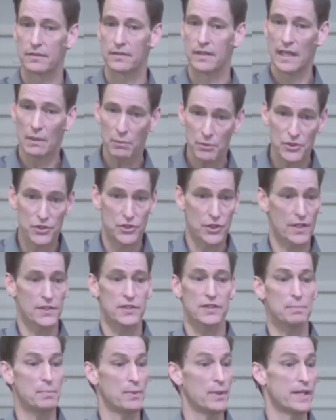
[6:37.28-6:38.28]
It was
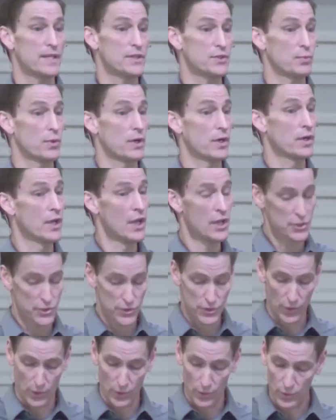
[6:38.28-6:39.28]
just a place where
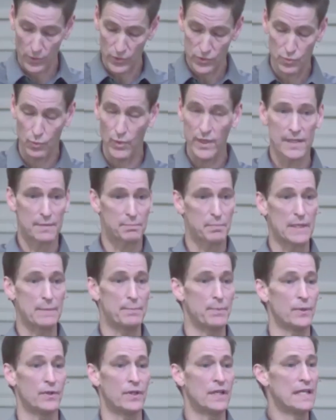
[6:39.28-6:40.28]
souls went.
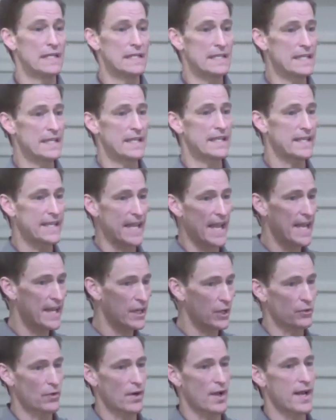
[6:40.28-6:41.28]
People needed to
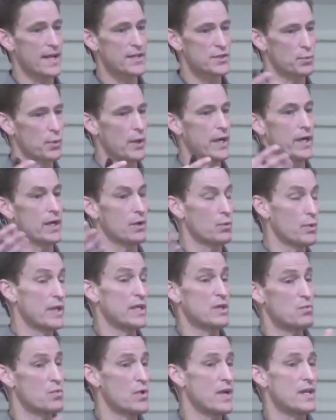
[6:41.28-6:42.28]
categorize where
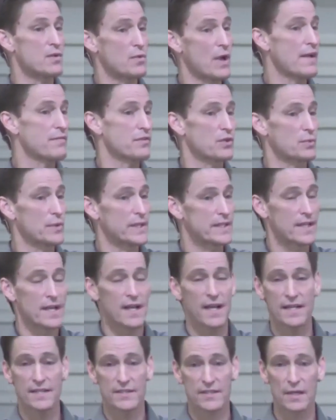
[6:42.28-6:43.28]
we went after we
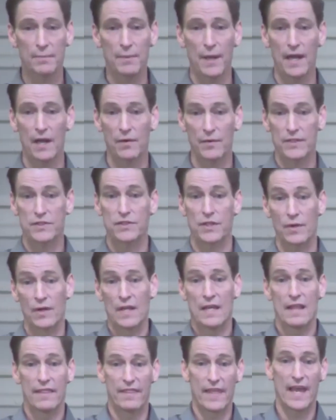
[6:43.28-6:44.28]
died somehow, and so
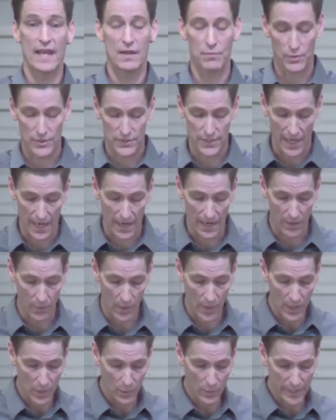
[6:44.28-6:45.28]
that was how
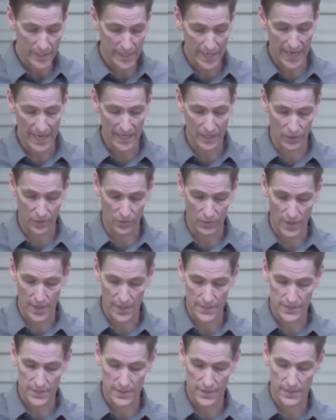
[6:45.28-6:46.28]
we
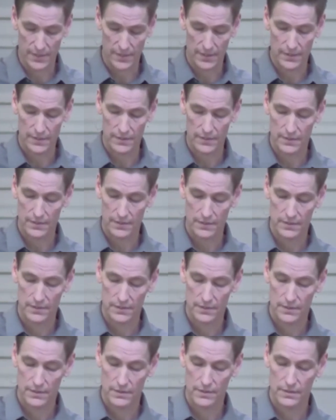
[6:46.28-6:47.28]
categorized it.
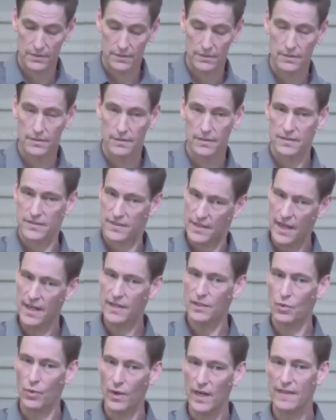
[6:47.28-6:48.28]
It's
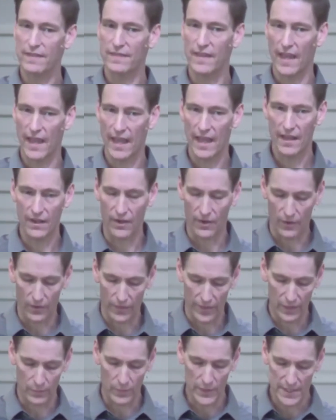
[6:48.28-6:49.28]
not quite the hell
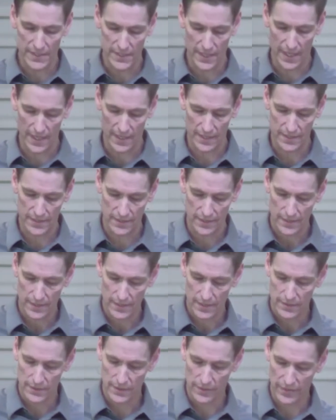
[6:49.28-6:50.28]
that we tend
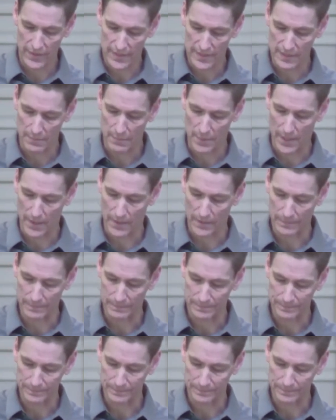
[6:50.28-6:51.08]
to think about.